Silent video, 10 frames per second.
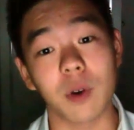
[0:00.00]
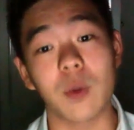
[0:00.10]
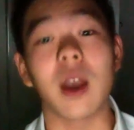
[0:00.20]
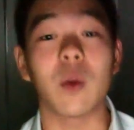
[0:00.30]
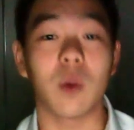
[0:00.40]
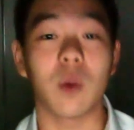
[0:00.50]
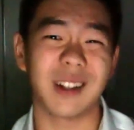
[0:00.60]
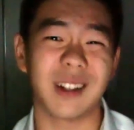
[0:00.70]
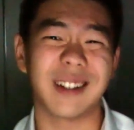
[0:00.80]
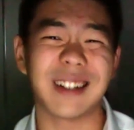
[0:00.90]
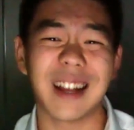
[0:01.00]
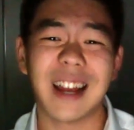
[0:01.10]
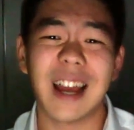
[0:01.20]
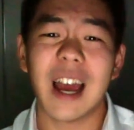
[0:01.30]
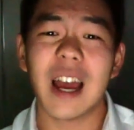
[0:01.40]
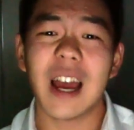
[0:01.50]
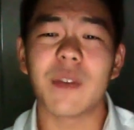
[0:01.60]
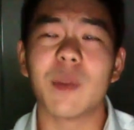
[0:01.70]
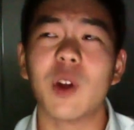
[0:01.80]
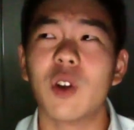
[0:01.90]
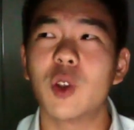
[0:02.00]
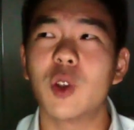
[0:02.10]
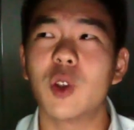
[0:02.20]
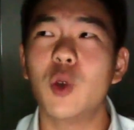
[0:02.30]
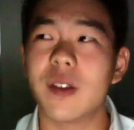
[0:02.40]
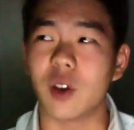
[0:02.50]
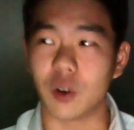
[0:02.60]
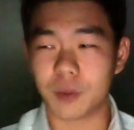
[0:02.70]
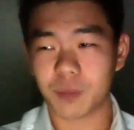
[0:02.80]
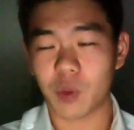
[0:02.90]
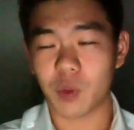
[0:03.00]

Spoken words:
We had one, if I'm not wrong, 2 years ago,